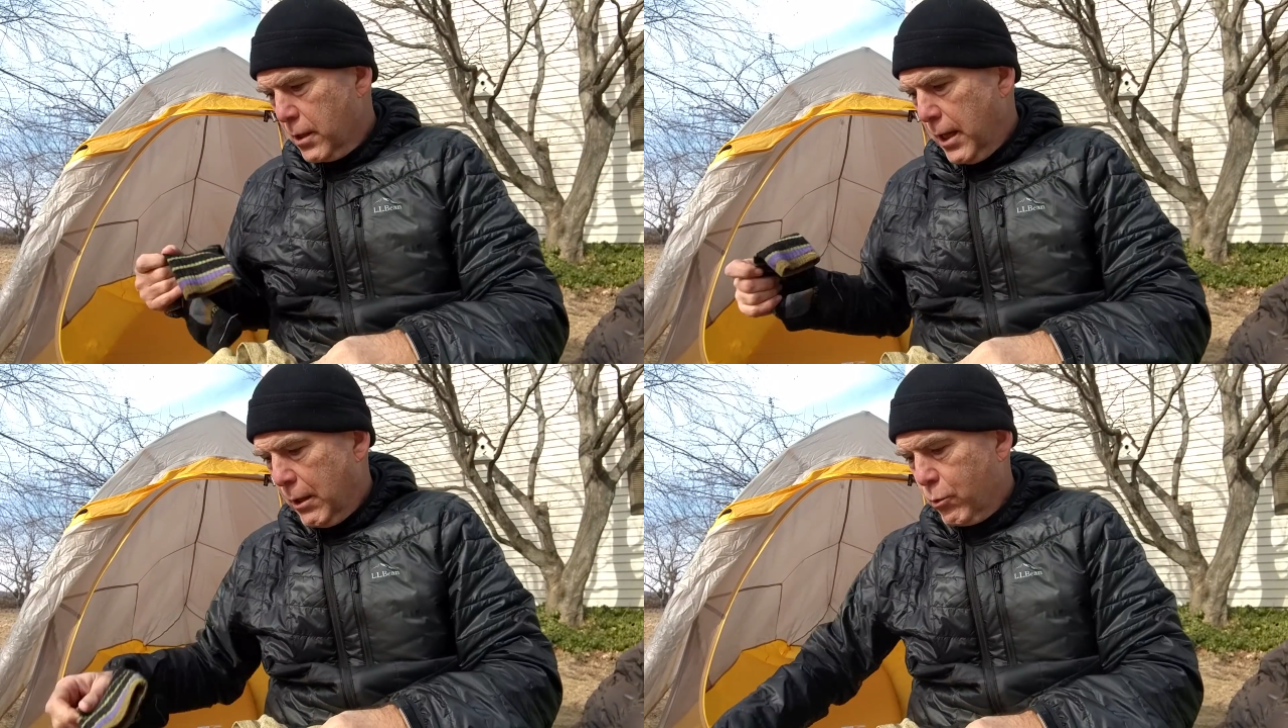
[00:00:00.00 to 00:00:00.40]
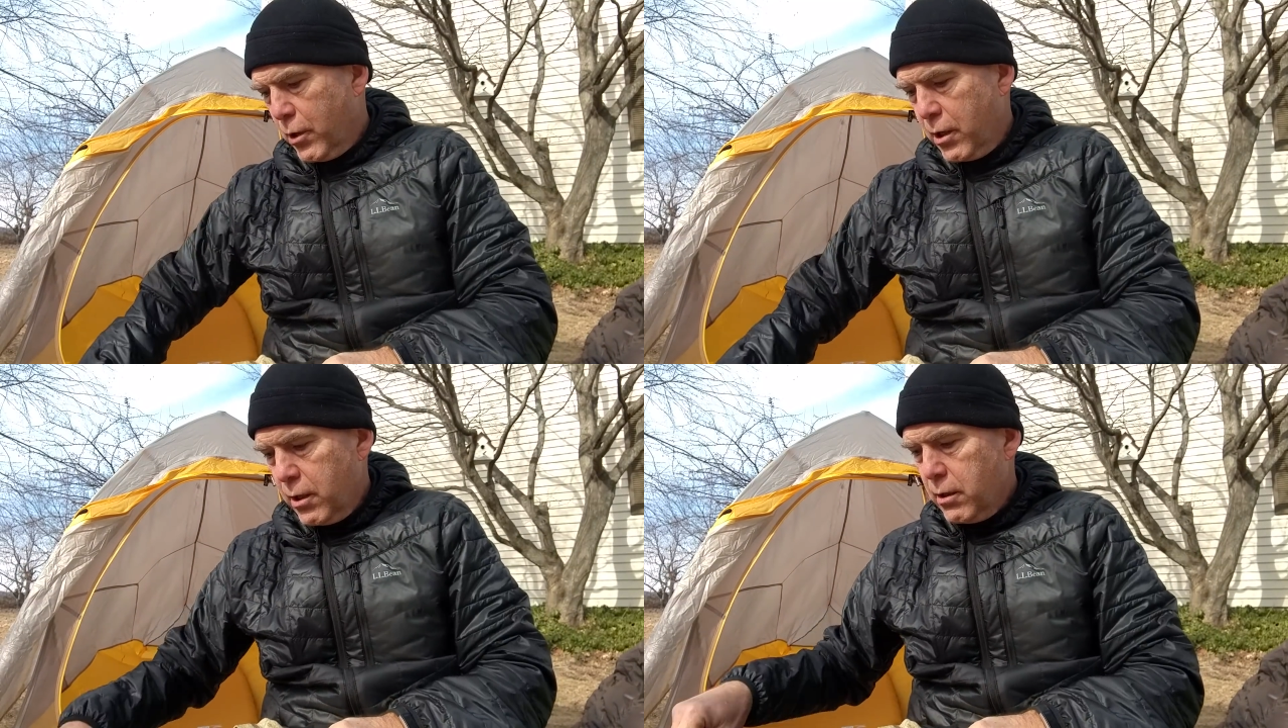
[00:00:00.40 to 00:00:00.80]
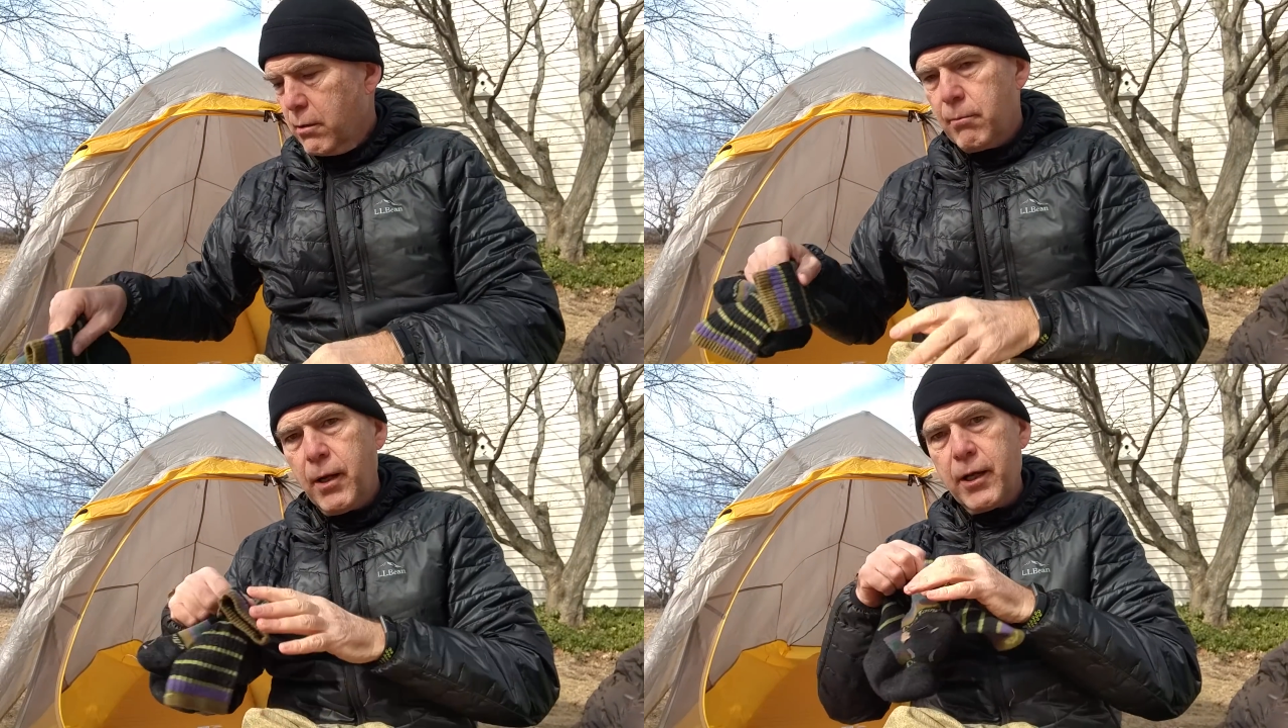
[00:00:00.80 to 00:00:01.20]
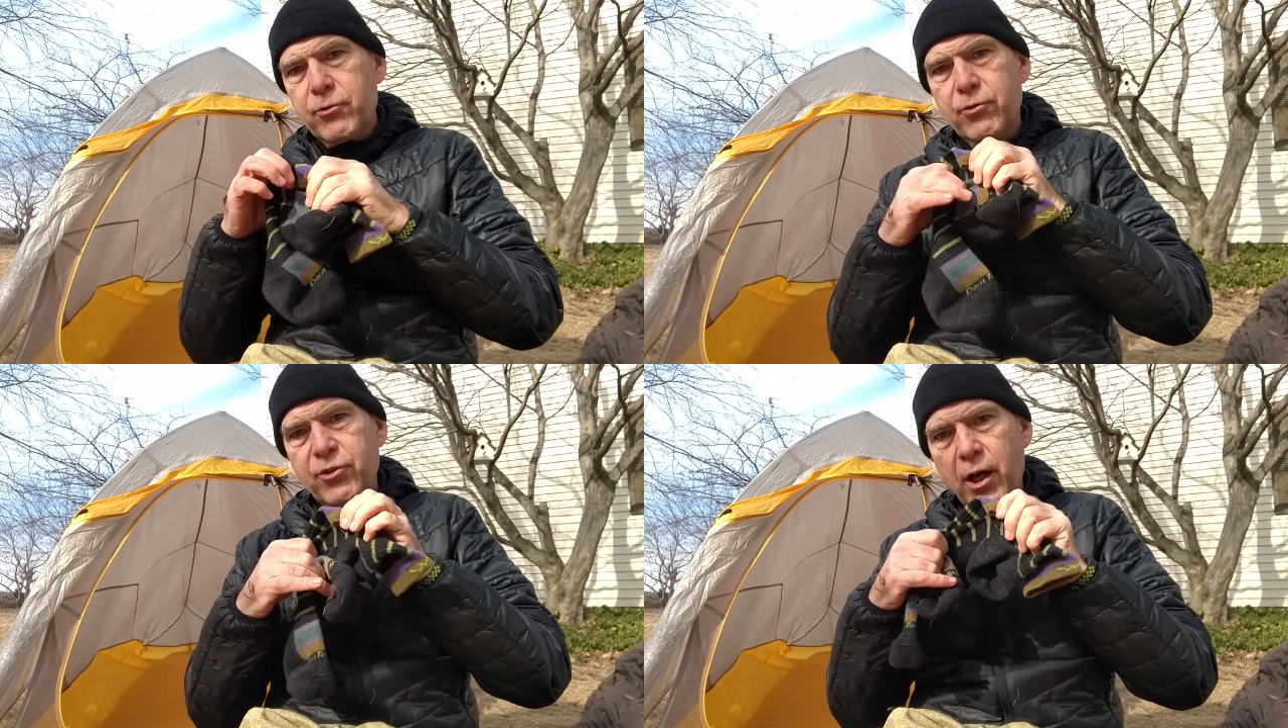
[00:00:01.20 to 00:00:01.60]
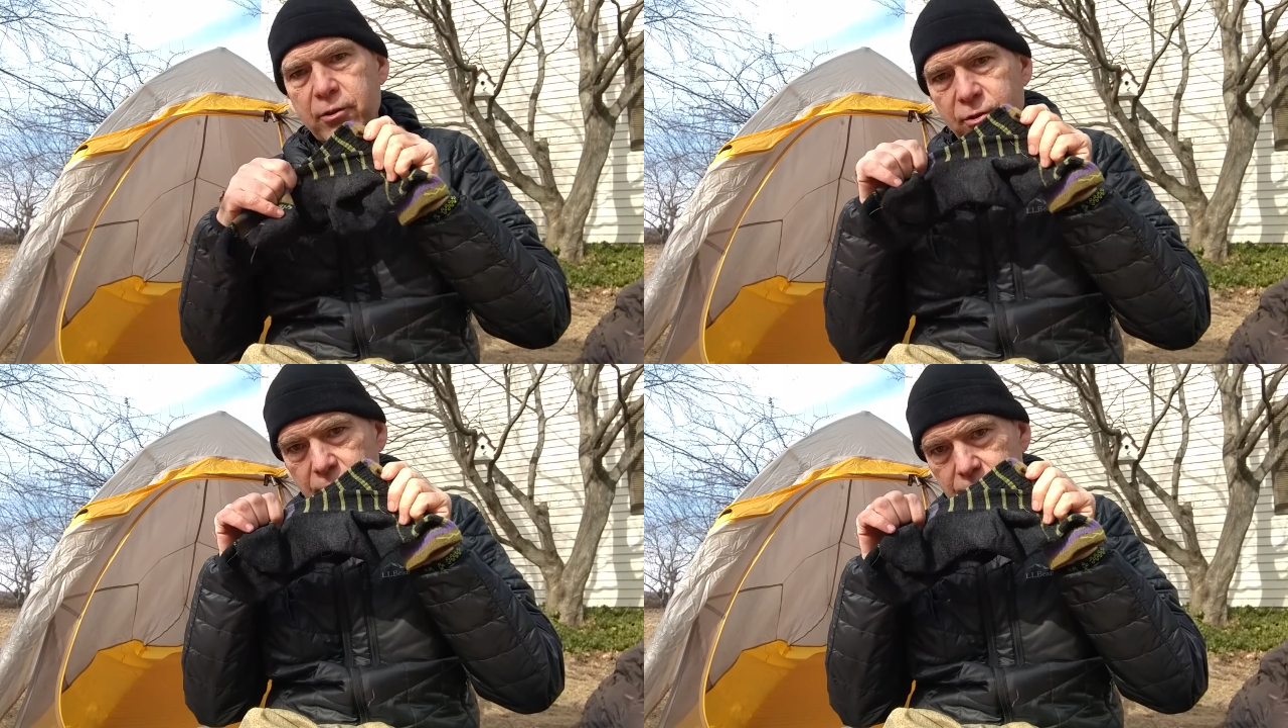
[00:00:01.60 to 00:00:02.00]
I'd wear my extra
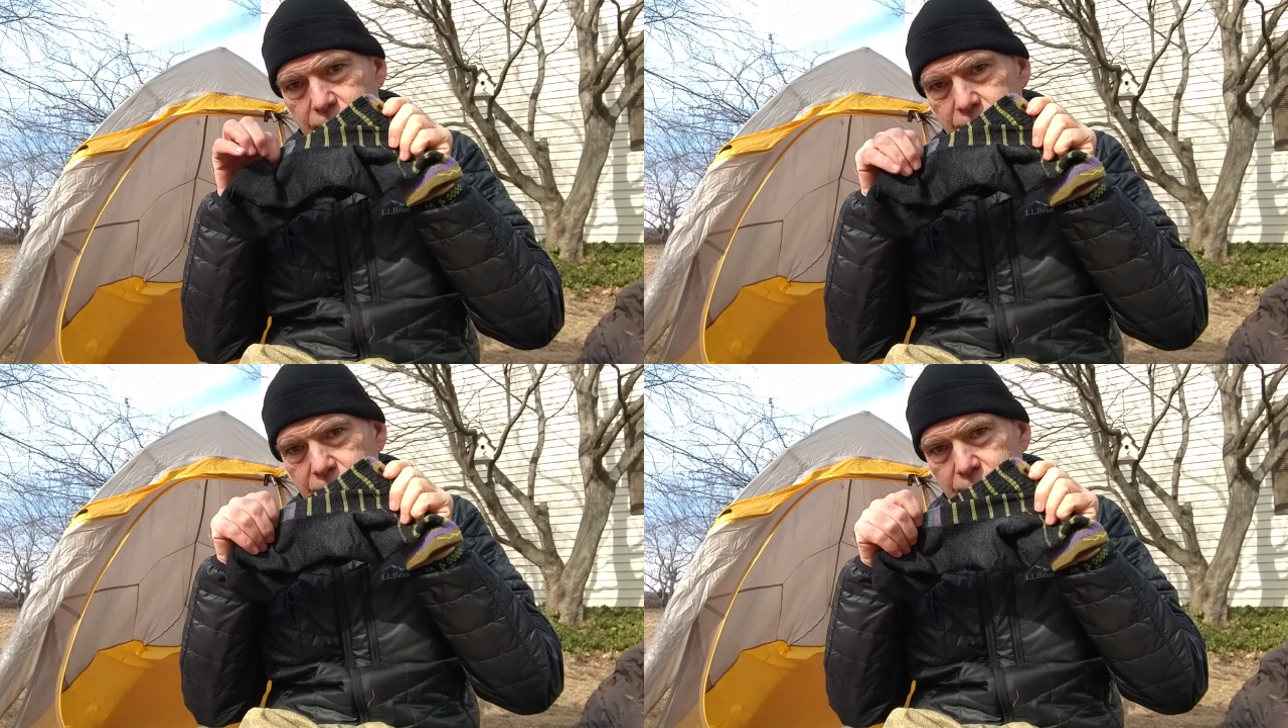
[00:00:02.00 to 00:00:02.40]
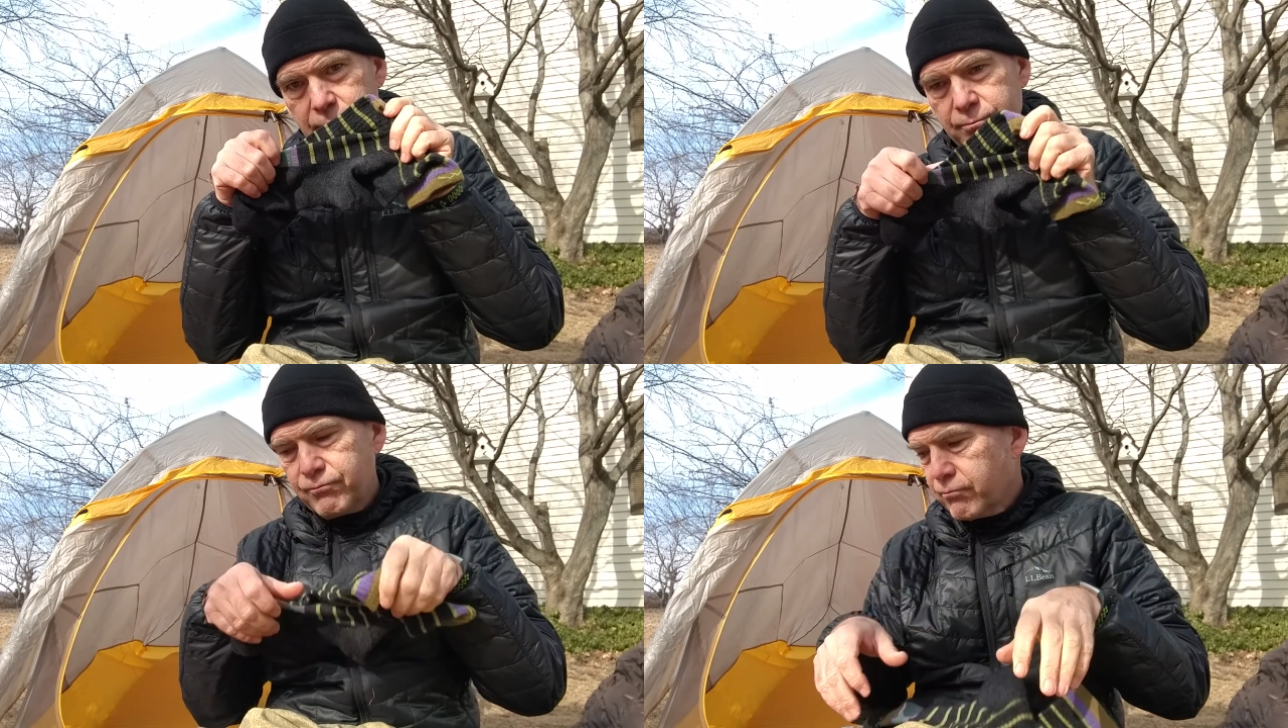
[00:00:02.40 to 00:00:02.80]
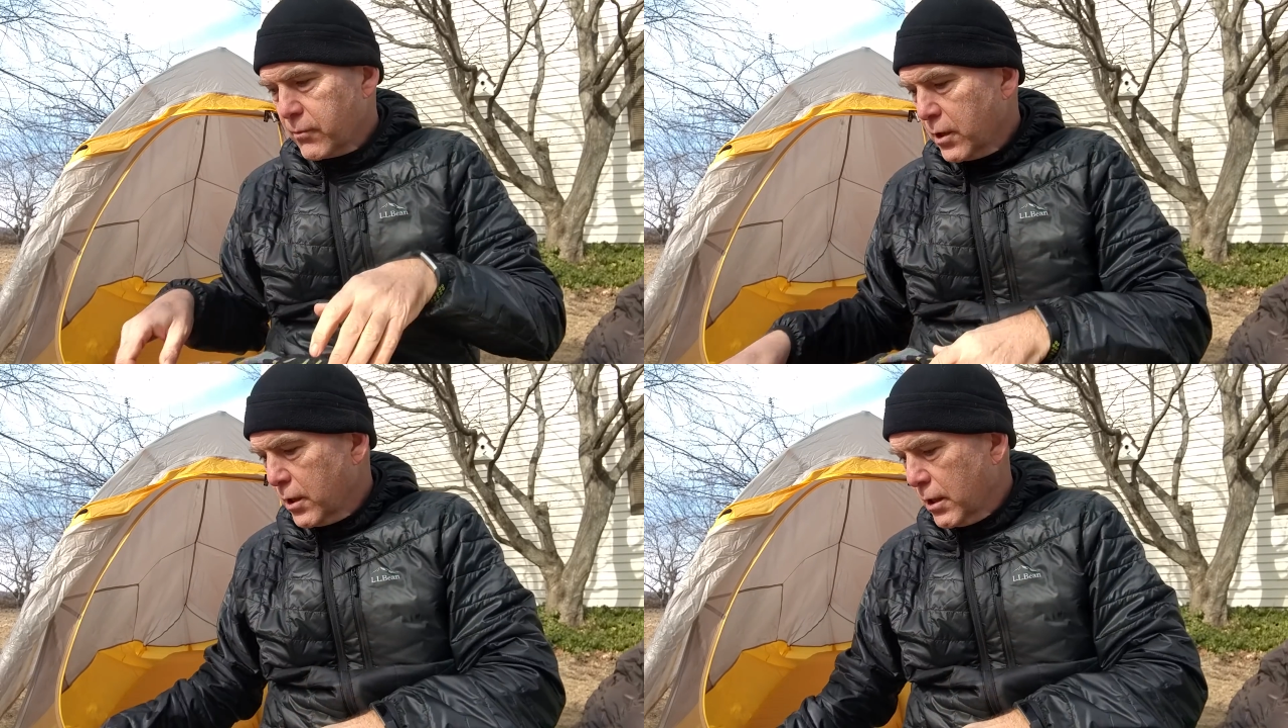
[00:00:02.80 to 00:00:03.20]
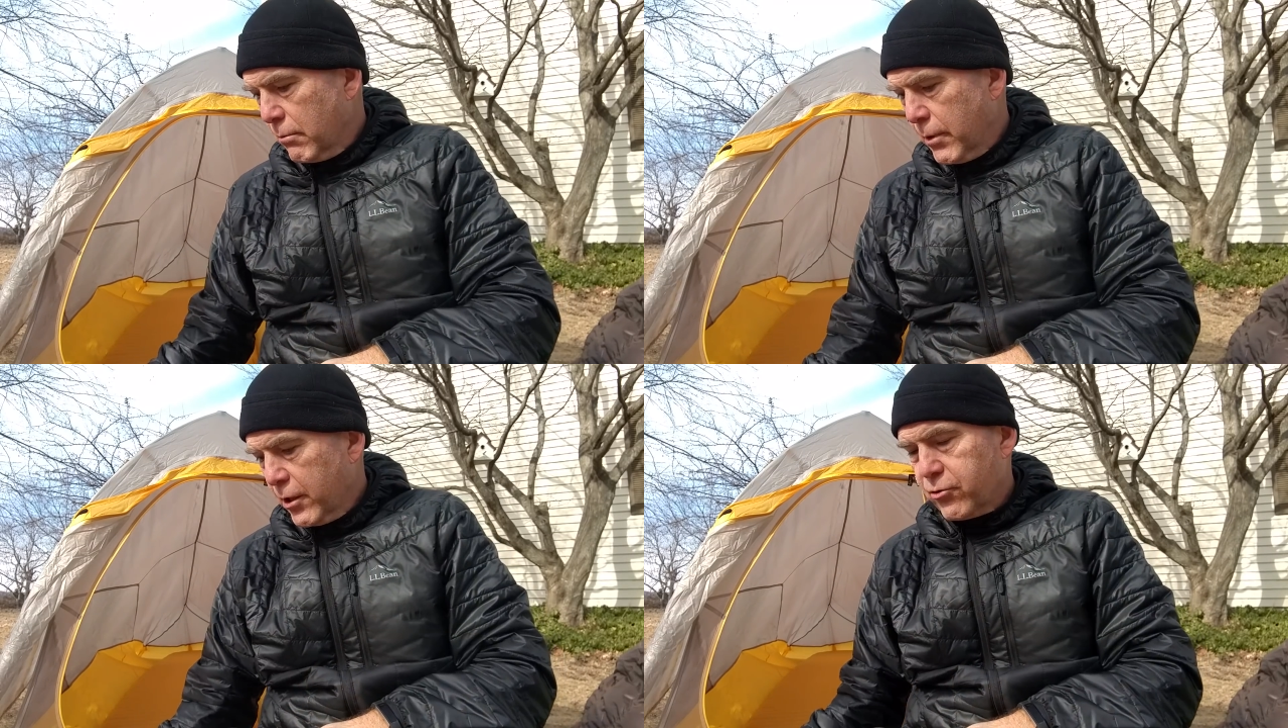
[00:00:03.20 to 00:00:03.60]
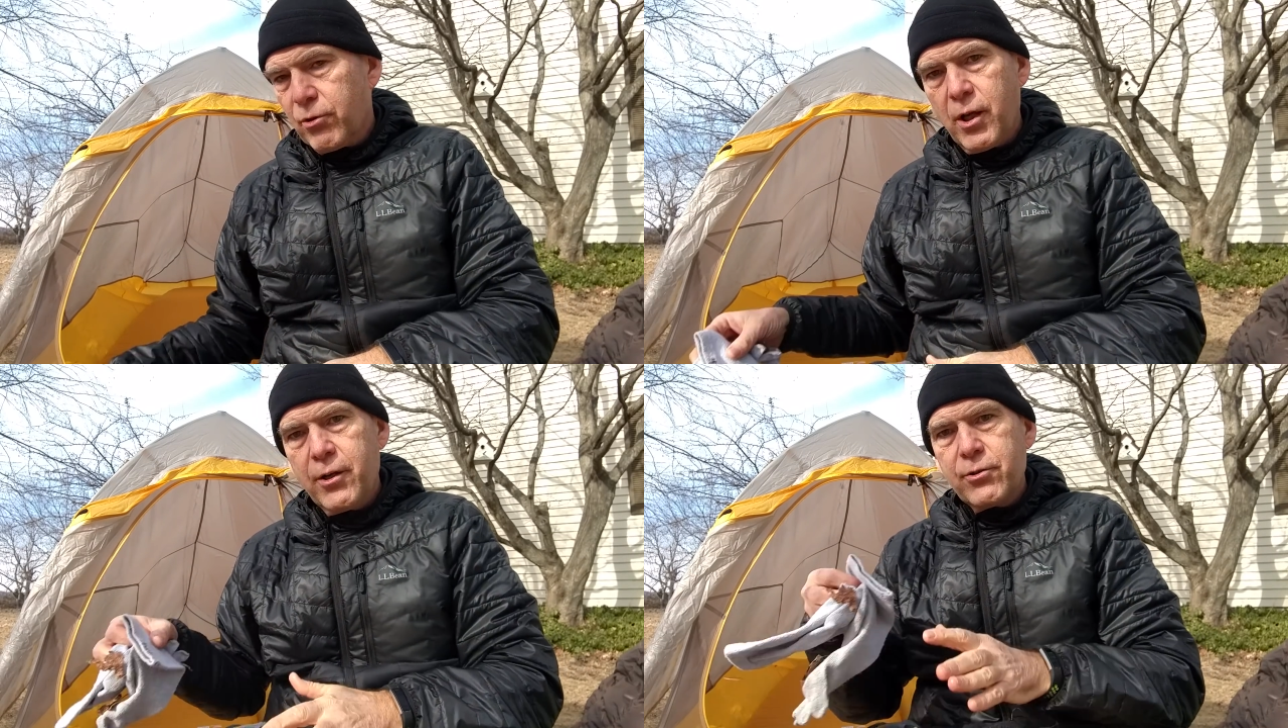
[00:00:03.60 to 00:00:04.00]
socks, my extra
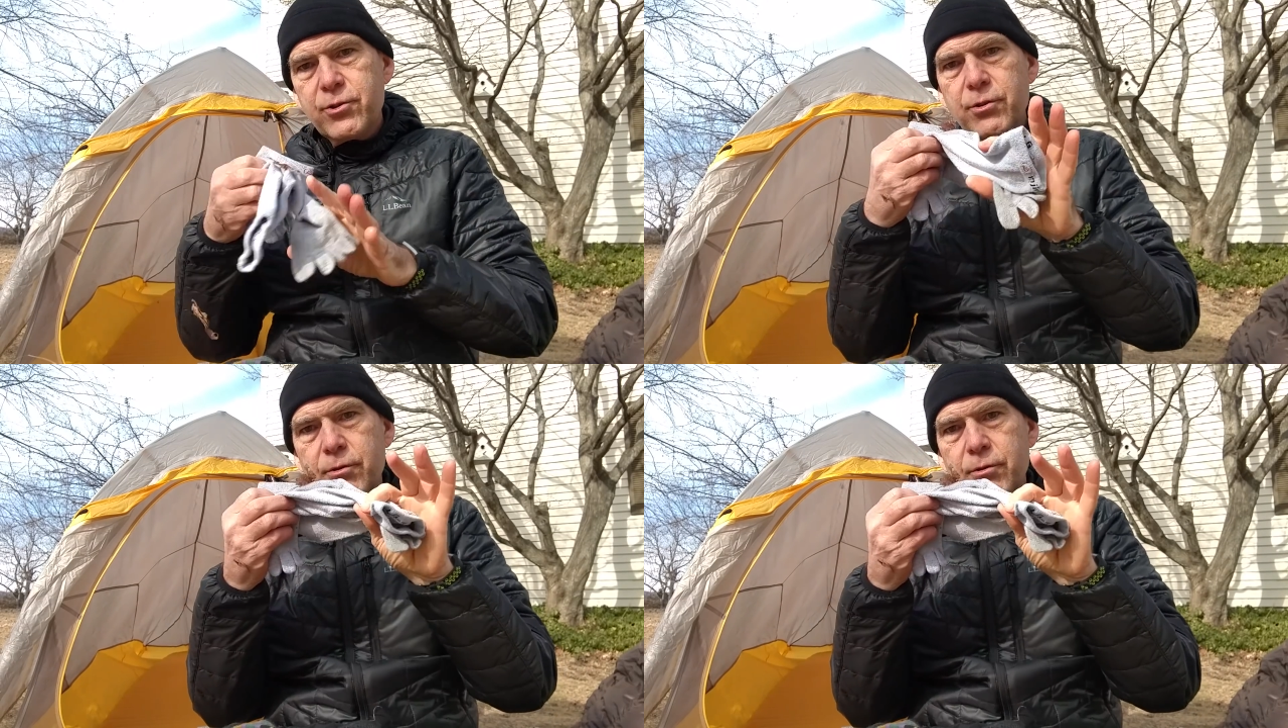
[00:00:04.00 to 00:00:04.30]
liners,